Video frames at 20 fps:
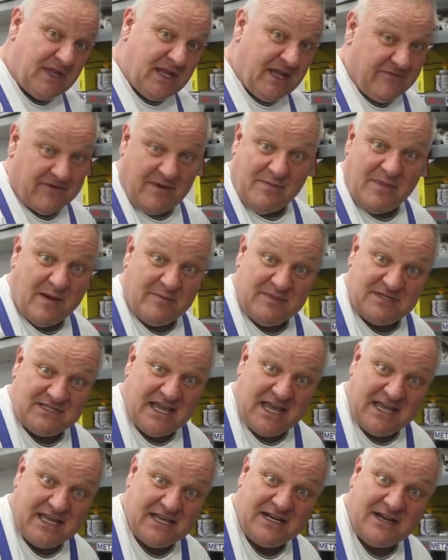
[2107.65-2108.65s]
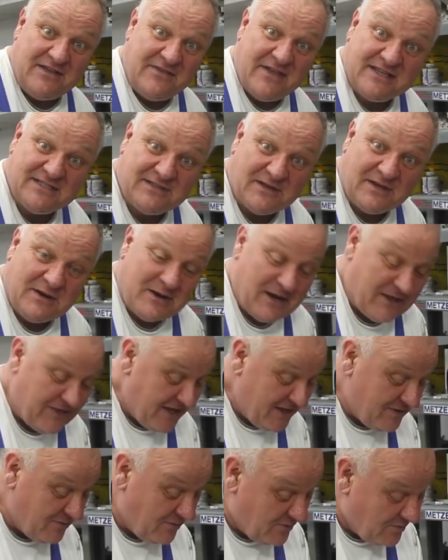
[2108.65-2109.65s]
if I'm not mistaken, and that's, I
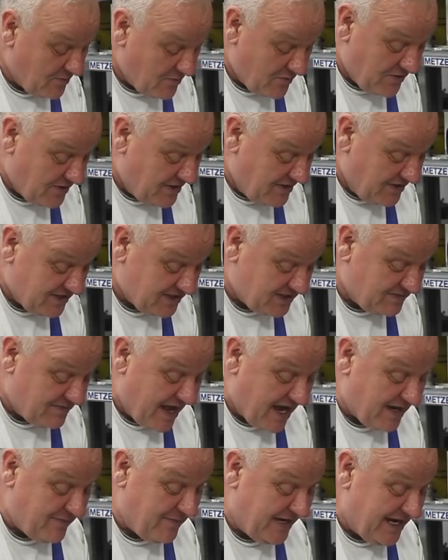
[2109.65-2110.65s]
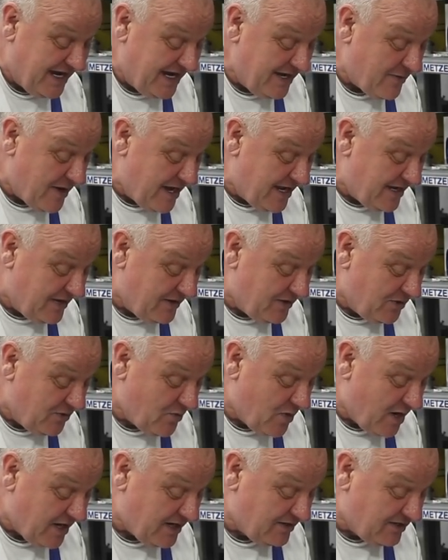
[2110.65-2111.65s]
think, the spec. But anyway, you
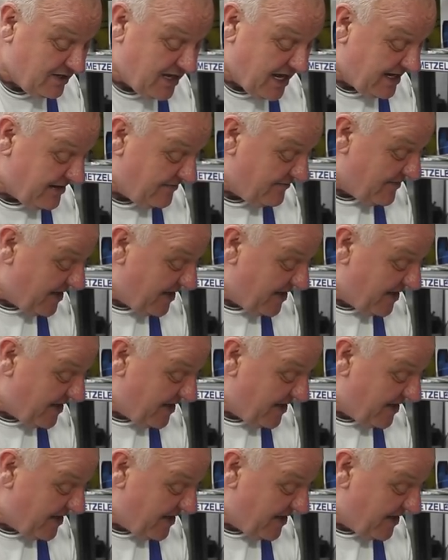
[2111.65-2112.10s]
want to kind of